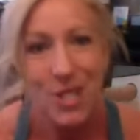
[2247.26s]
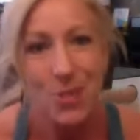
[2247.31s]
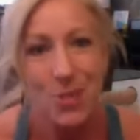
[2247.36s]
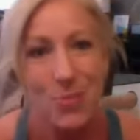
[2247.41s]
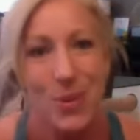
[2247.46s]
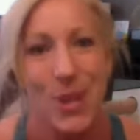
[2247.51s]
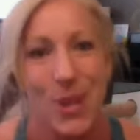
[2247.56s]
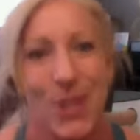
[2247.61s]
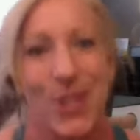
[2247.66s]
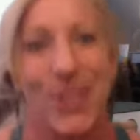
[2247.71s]

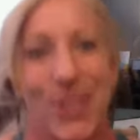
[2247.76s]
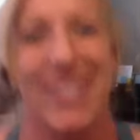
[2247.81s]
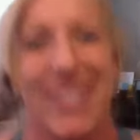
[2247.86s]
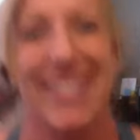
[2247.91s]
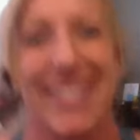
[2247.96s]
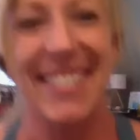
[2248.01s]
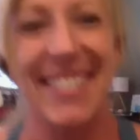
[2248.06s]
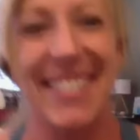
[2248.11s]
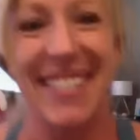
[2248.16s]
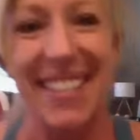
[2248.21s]

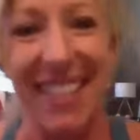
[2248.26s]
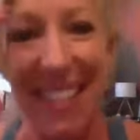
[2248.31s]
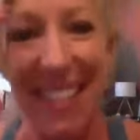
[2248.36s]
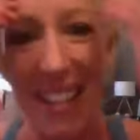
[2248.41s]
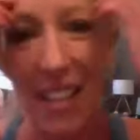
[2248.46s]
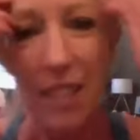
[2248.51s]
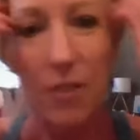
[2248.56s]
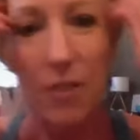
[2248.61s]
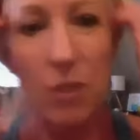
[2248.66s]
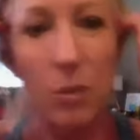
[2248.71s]
pose.
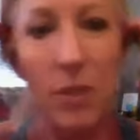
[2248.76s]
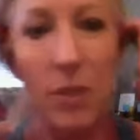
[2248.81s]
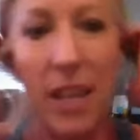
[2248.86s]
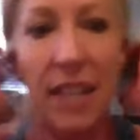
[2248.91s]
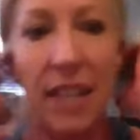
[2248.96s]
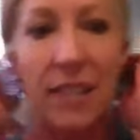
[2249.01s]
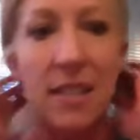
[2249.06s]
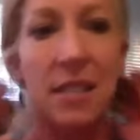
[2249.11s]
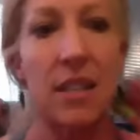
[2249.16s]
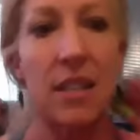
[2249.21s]
And if you would
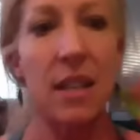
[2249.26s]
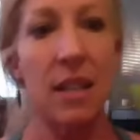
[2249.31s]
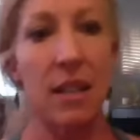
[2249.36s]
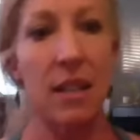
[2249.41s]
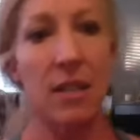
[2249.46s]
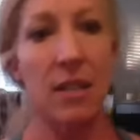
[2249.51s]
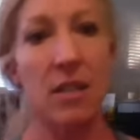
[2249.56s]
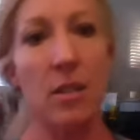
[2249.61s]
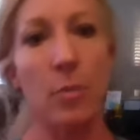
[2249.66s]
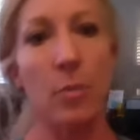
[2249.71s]
like to take a
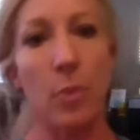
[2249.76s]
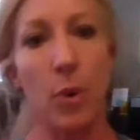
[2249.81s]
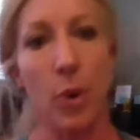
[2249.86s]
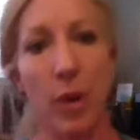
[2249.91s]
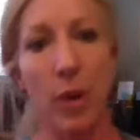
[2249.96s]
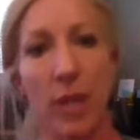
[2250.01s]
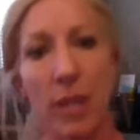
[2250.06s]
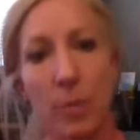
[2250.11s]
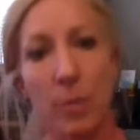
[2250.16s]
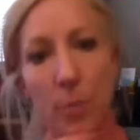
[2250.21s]

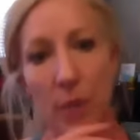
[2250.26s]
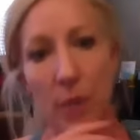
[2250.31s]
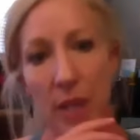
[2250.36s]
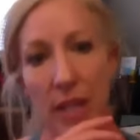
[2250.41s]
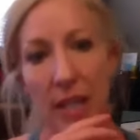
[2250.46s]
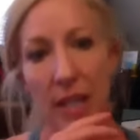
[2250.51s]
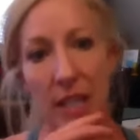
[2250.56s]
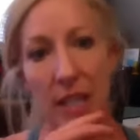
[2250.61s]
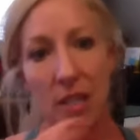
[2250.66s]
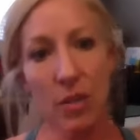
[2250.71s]
supported
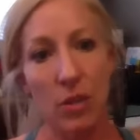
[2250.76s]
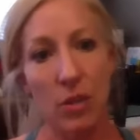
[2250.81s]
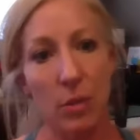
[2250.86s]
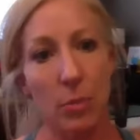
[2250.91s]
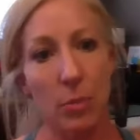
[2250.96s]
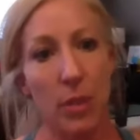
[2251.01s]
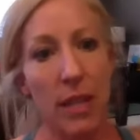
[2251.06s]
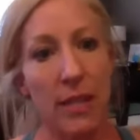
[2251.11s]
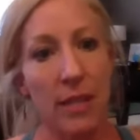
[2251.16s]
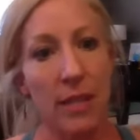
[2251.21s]
bridge, you
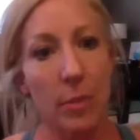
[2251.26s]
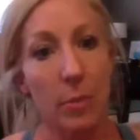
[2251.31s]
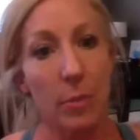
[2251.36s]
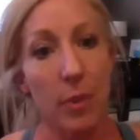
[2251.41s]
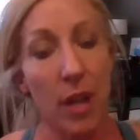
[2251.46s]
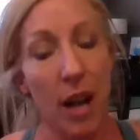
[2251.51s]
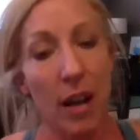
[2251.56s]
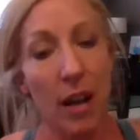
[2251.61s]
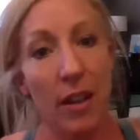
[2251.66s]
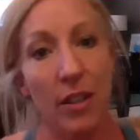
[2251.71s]
can place a
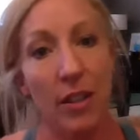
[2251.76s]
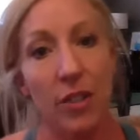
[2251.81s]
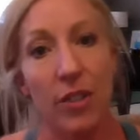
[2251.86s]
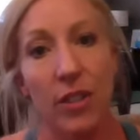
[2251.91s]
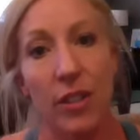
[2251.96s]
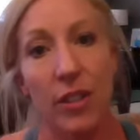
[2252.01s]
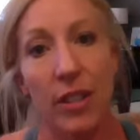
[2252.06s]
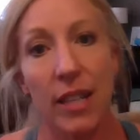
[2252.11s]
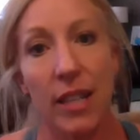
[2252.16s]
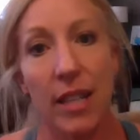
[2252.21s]
block under
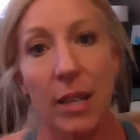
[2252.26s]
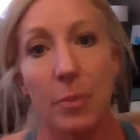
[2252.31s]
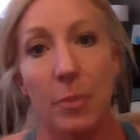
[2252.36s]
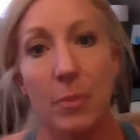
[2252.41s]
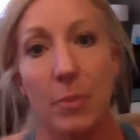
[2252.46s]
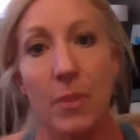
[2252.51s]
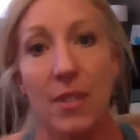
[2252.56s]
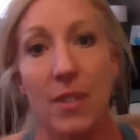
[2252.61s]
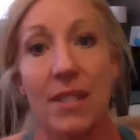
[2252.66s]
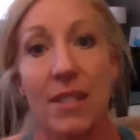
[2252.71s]
your
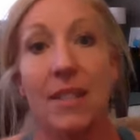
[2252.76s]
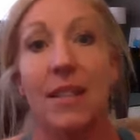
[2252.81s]
hips